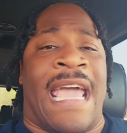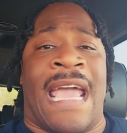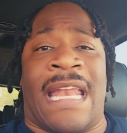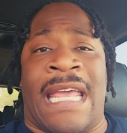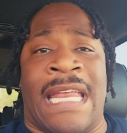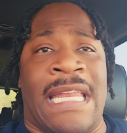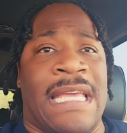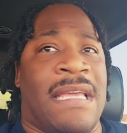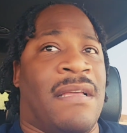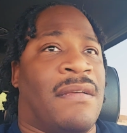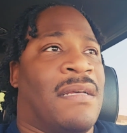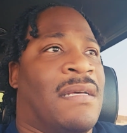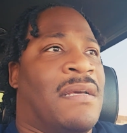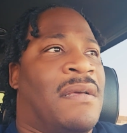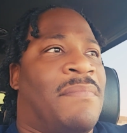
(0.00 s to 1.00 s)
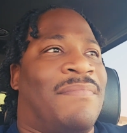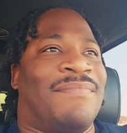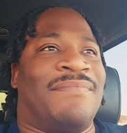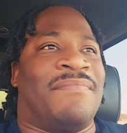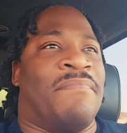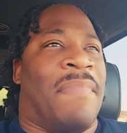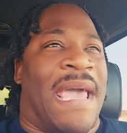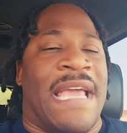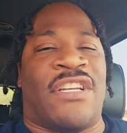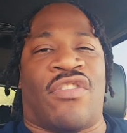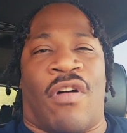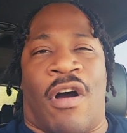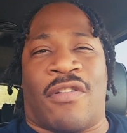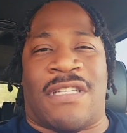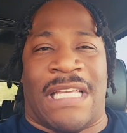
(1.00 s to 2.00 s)
had any
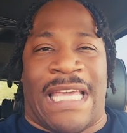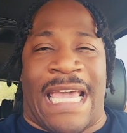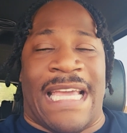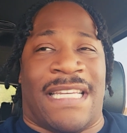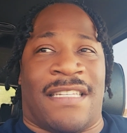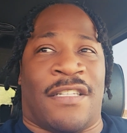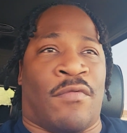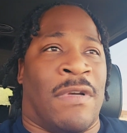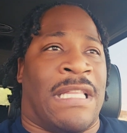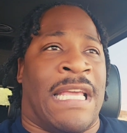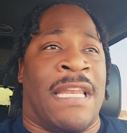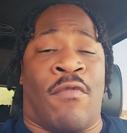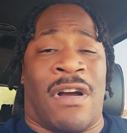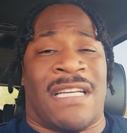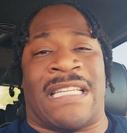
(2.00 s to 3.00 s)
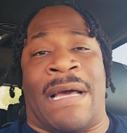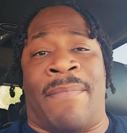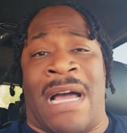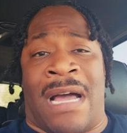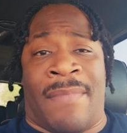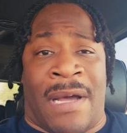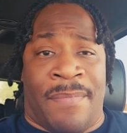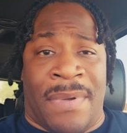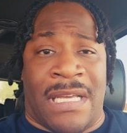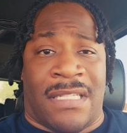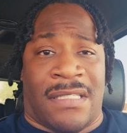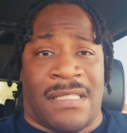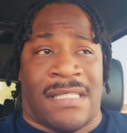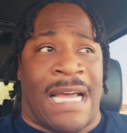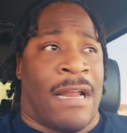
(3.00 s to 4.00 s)
major altercations with anyone because I mind my
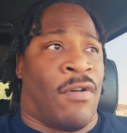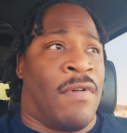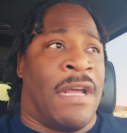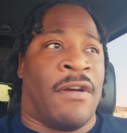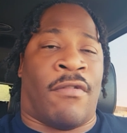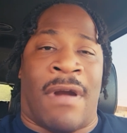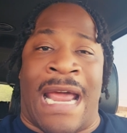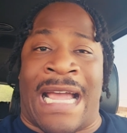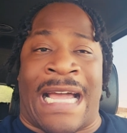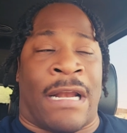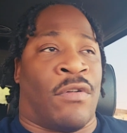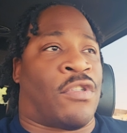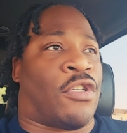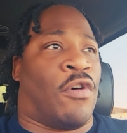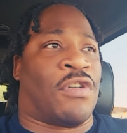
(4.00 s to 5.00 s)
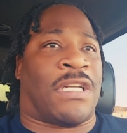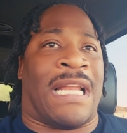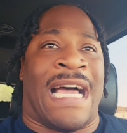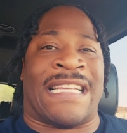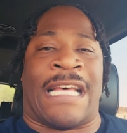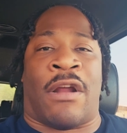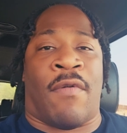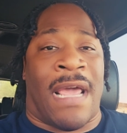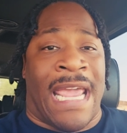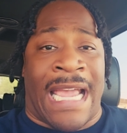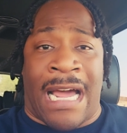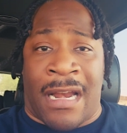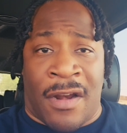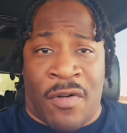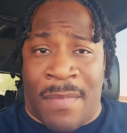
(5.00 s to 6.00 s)
business. I don't interact, I don't socialize, I don't hang
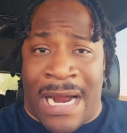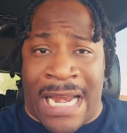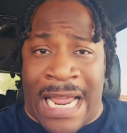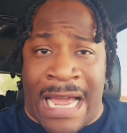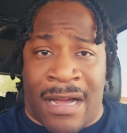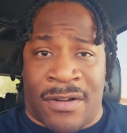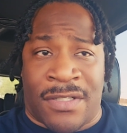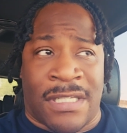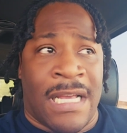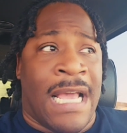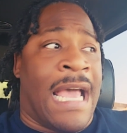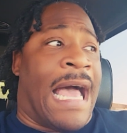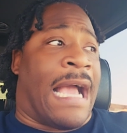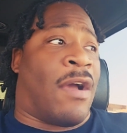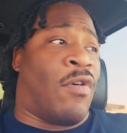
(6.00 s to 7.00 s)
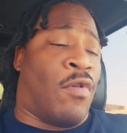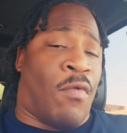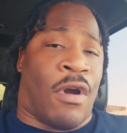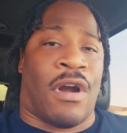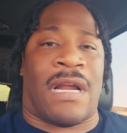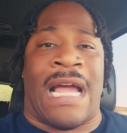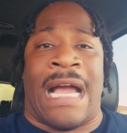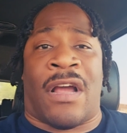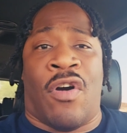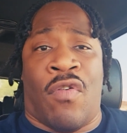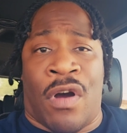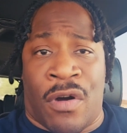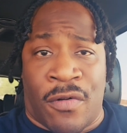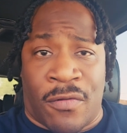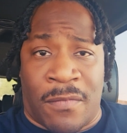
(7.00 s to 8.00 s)
out at nobody's house. I go to work, I go
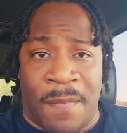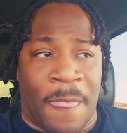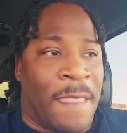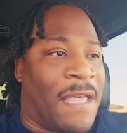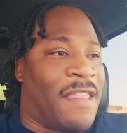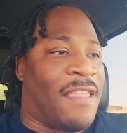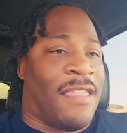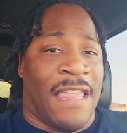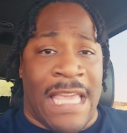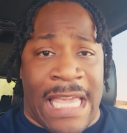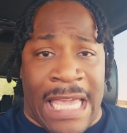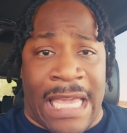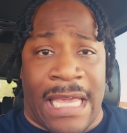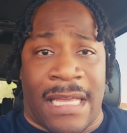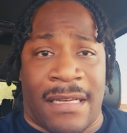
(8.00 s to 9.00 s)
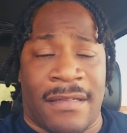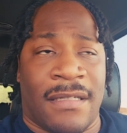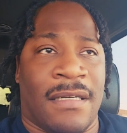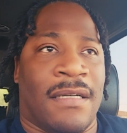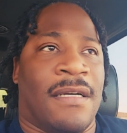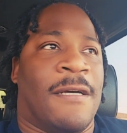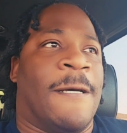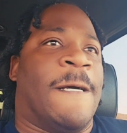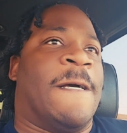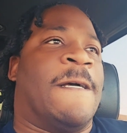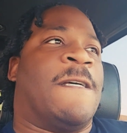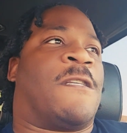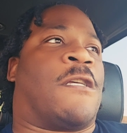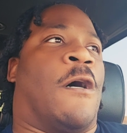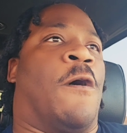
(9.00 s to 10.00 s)
home. The end.
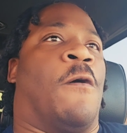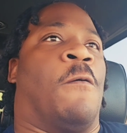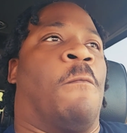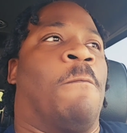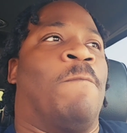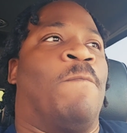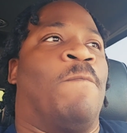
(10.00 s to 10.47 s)
So